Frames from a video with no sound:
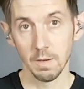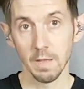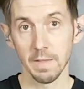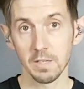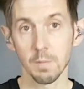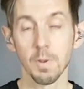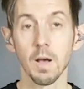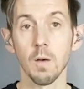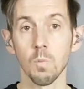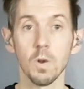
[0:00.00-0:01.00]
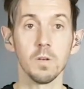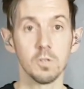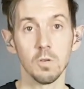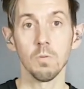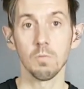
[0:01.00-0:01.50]
and that's the part. 1,
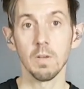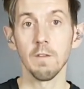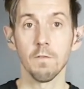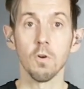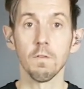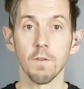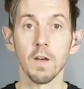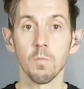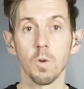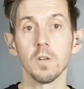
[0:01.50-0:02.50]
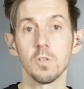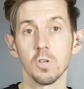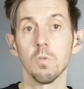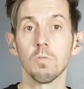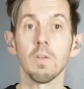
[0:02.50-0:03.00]
2, 3, 4, 5. 1,
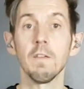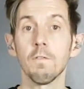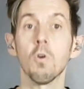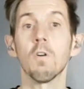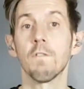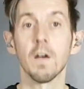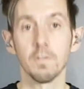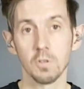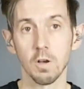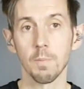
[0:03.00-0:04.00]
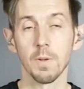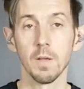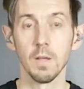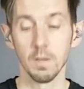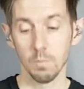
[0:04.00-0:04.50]
2, 3, 4, 5. Stop.
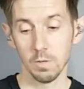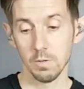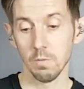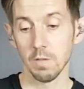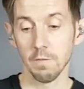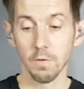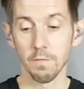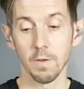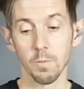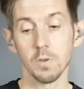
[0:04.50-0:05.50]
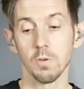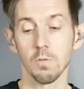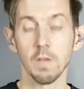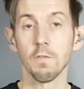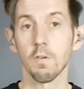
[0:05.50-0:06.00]
1, 2, 3, 4, 5. 1, 2,
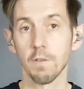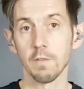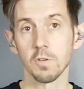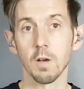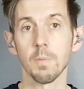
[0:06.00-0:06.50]
3, 4, 5. Stop.